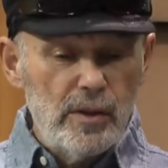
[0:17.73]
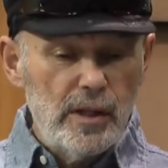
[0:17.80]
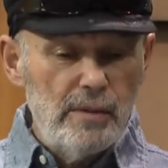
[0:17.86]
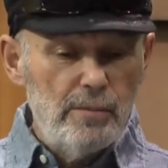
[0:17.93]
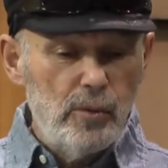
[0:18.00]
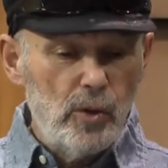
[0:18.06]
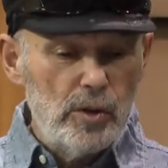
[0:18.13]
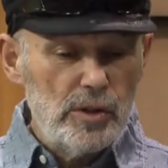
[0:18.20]

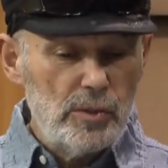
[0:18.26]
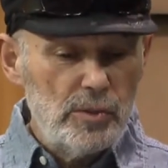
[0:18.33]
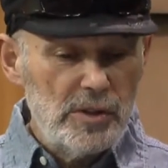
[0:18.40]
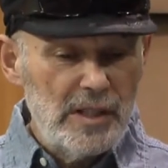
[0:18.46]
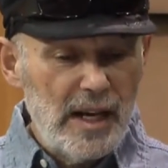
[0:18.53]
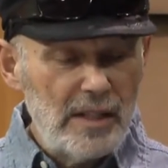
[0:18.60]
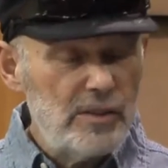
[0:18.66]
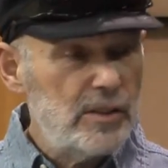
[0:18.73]
Again, Boris was
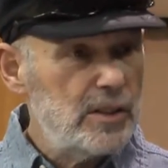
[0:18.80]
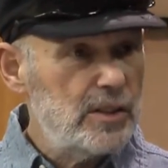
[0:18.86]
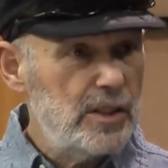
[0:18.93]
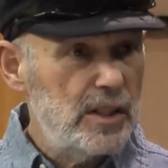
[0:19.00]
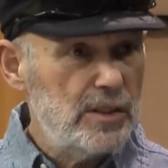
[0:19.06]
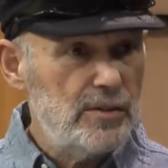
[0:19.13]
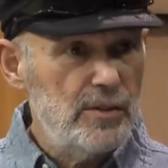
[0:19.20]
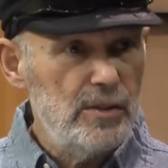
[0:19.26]
not
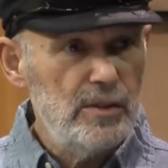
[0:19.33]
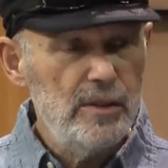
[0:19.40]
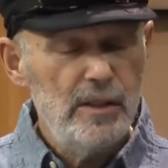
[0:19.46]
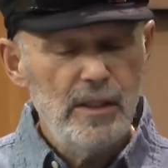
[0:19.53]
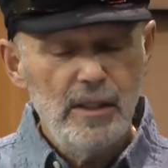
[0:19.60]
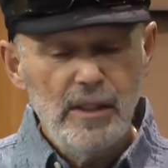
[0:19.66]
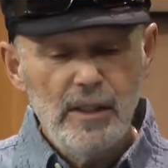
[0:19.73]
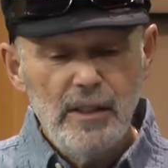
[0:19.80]
successful.
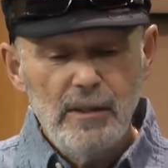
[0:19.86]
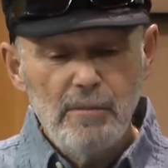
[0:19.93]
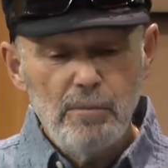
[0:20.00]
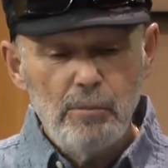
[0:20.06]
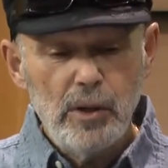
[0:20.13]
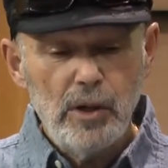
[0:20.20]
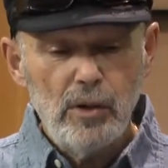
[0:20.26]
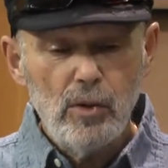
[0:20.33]

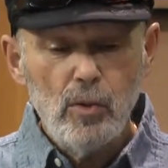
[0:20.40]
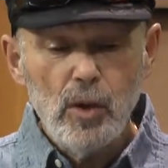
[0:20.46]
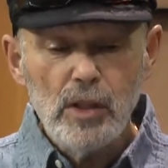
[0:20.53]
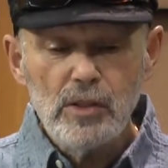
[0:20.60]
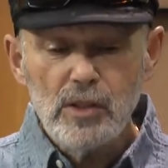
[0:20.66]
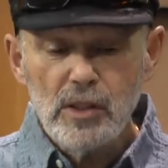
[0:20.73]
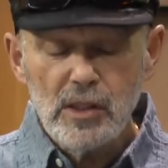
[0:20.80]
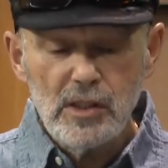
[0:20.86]
Beryl
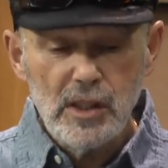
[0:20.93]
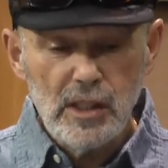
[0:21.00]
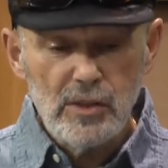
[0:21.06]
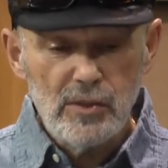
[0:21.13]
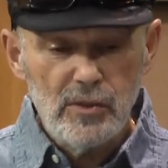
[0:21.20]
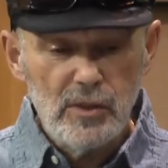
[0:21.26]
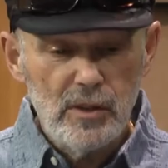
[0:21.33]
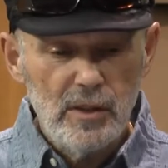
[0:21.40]
was
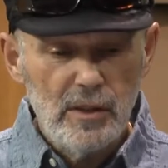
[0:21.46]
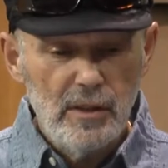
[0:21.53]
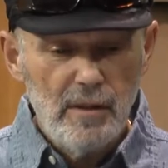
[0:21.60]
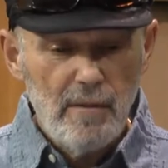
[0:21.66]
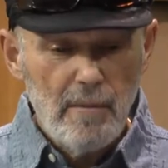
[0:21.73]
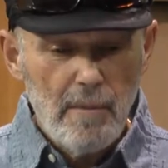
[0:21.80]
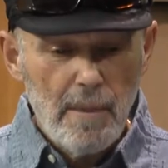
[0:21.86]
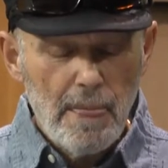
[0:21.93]
successful.
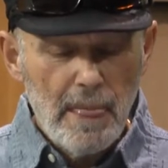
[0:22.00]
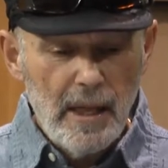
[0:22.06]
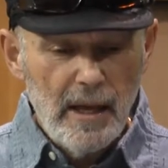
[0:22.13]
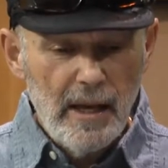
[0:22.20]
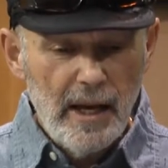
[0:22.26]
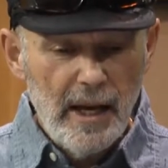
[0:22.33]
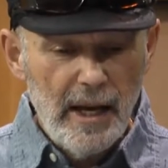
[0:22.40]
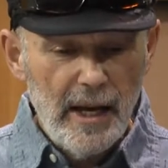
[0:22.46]

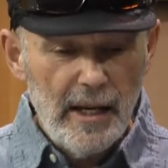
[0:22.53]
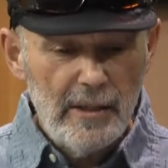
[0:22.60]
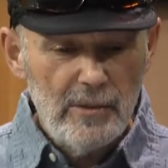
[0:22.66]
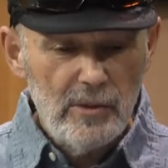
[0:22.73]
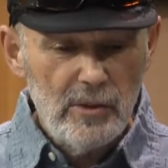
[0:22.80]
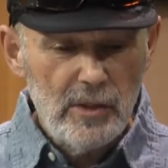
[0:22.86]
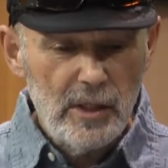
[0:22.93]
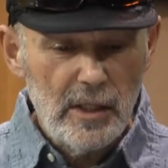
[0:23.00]

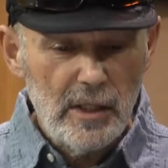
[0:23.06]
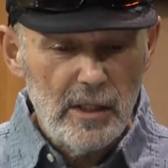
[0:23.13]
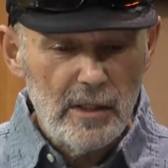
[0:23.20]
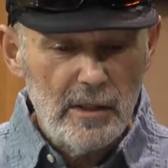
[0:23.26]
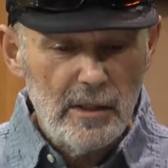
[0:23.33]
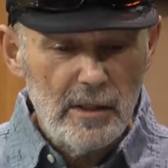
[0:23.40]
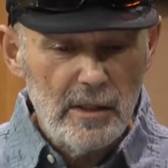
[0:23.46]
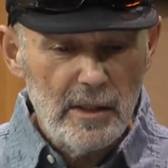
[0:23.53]
And
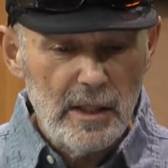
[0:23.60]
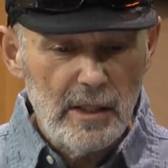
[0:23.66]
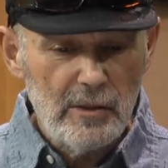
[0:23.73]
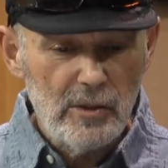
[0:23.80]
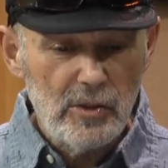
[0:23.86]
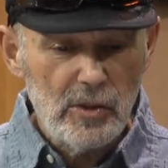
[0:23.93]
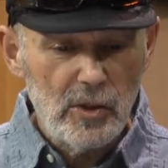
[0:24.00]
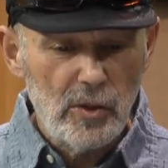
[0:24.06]
again,
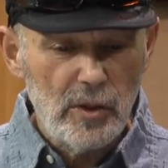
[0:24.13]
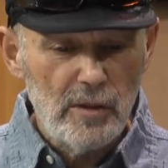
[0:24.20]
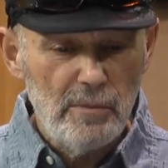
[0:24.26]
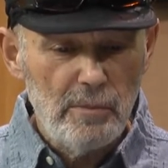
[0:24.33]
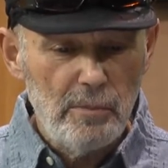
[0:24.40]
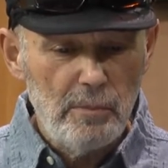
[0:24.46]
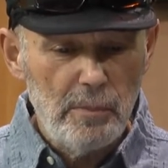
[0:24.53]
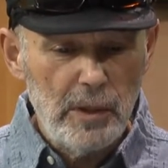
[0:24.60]
the story
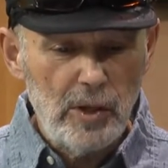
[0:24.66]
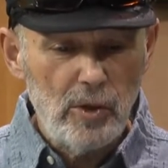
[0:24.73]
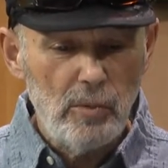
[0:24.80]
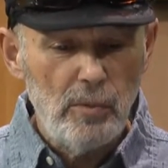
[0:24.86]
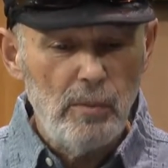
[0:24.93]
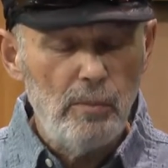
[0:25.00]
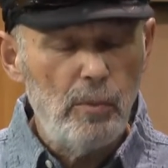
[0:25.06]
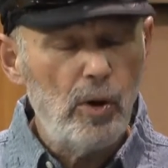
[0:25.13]
of
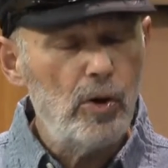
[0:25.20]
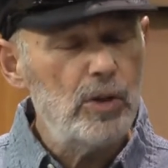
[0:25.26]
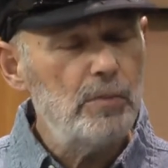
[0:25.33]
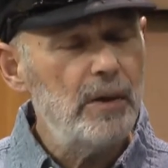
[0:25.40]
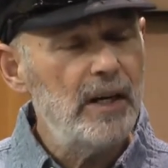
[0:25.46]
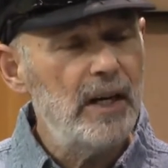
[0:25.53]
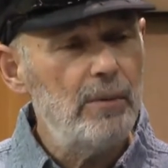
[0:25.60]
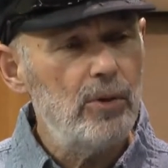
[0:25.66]
Beryl, Boris
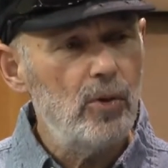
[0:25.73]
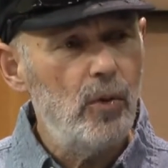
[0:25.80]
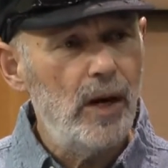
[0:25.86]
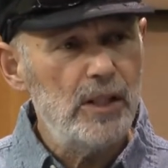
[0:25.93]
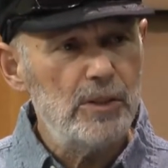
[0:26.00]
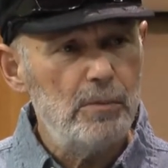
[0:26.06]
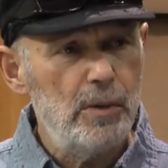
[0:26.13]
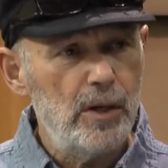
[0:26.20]
being able to
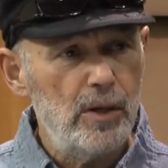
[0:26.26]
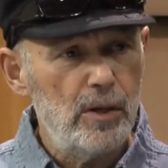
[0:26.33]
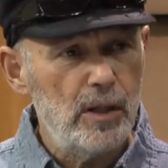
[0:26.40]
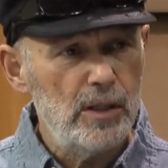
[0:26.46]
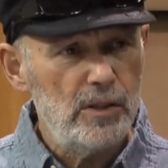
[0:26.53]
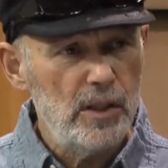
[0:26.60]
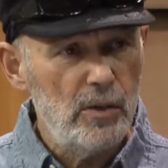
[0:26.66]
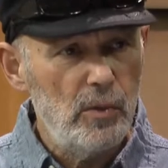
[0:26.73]
watch Beryl
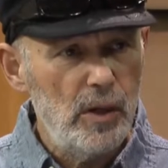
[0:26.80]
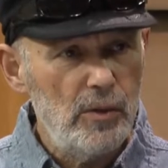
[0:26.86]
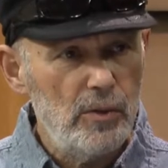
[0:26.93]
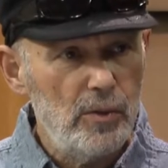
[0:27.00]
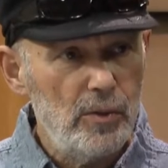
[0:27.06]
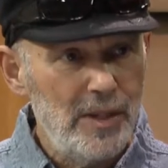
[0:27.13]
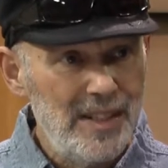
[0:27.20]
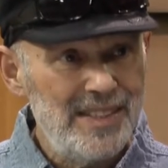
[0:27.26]
as he went
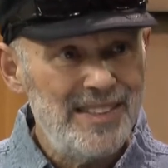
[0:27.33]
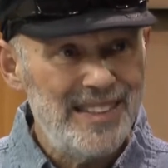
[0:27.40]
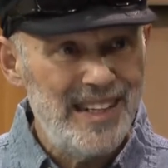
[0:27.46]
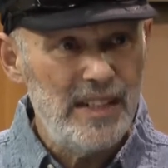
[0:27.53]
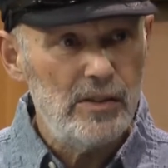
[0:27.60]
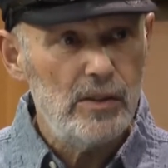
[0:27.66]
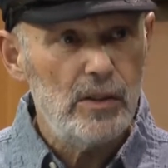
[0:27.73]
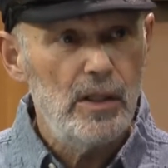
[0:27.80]
through his
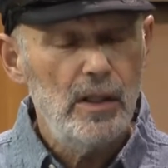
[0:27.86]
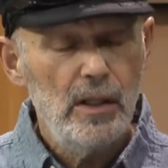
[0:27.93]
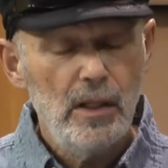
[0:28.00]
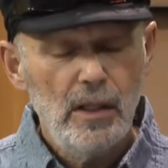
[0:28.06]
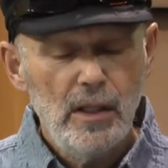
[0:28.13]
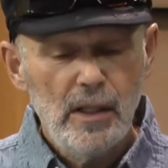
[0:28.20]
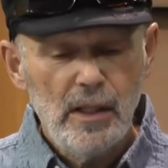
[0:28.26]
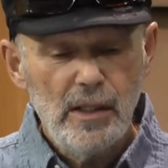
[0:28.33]
test
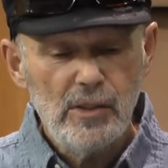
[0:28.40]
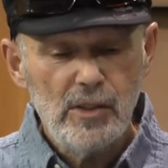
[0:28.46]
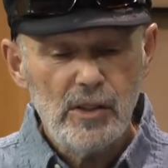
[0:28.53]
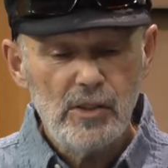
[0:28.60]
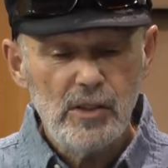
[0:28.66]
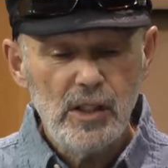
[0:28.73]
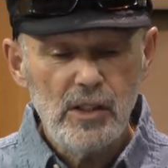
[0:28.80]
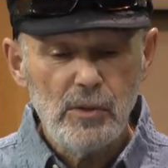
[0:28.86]
and
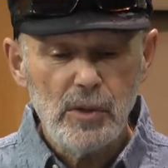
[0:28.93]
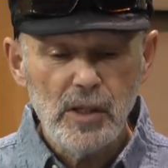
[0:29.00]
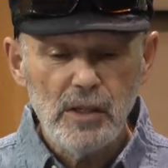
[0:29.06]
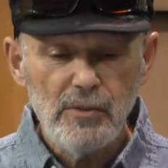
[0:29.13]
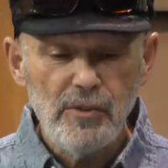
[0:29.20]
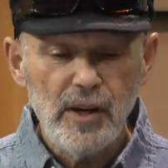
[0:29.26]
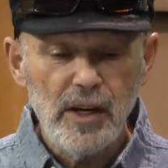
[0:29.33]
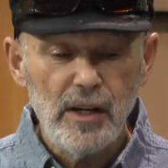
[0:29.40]
succeed where he
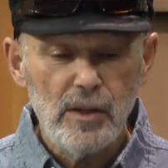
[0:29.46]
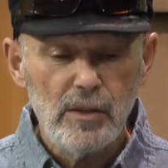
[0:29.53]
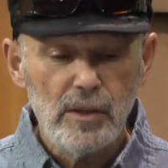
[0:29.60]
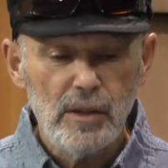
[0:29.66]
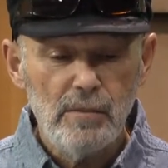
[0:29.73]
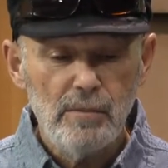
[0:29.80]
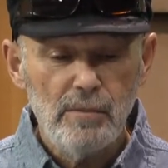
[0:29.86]
failed.